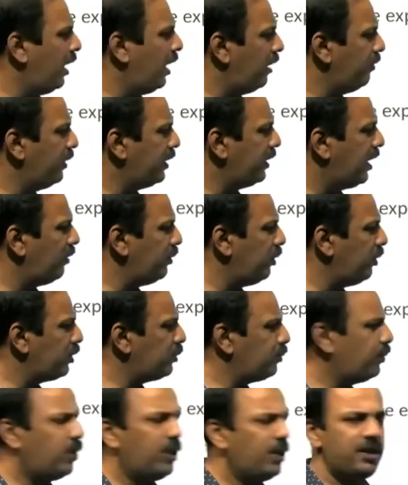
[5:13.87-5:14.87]
We have north
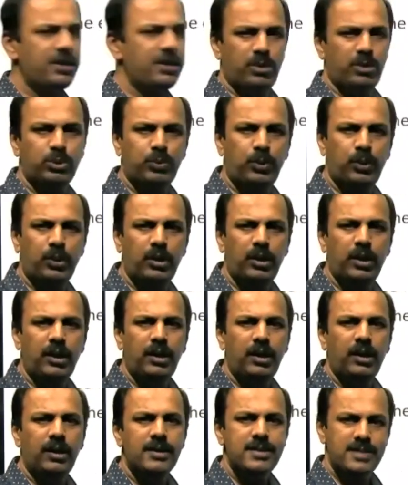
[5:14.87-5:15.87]
pole and south pole
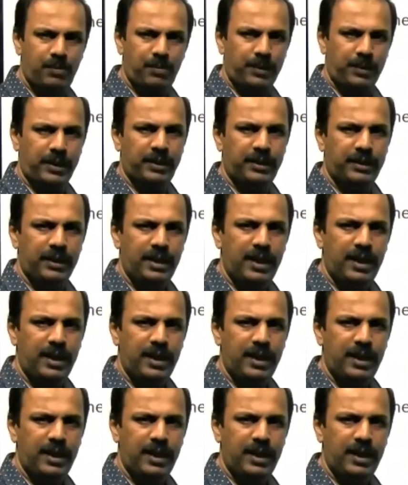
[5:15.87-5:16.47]
separate.